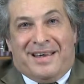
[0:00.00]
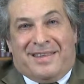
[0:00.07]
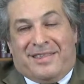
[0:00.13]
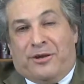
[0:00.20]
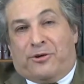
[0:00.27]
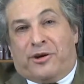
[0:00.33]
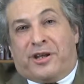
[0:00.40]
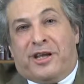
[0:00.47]

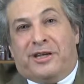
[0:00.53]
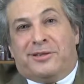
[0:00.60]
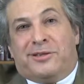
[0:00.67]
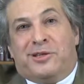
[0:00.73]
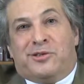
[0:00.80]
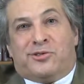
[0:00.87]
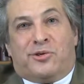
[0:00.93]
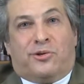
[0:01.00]
There are
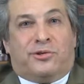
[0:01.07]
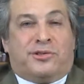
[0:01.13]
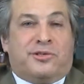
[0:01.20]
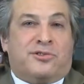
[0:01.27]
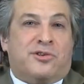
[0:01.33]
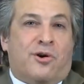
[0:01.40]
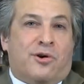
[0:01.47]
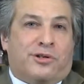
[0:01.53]
kidney
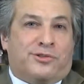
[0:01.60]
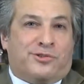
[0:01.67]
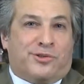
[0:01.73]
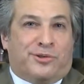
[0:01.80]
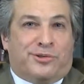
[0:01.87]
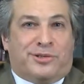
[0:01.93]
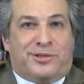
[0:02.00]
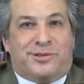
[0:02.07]
surgeons, heart
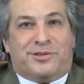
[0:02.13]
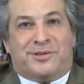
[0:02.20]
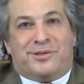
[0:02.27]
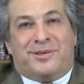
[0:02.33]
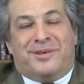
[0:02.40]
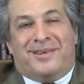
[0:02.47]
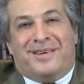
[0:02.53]
surgeons,